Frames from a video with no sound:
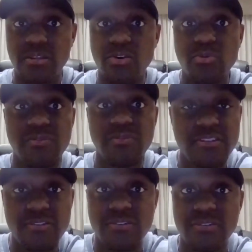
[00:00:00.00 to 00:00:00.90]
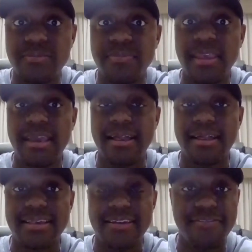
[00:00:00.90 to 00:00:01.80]
the local officials and
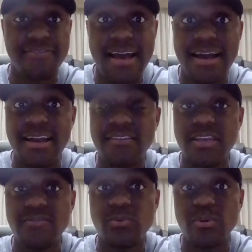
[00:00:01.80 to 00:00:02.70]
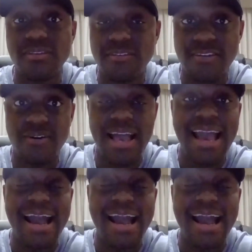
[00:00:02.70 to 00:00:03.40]
get fined and even went to jail.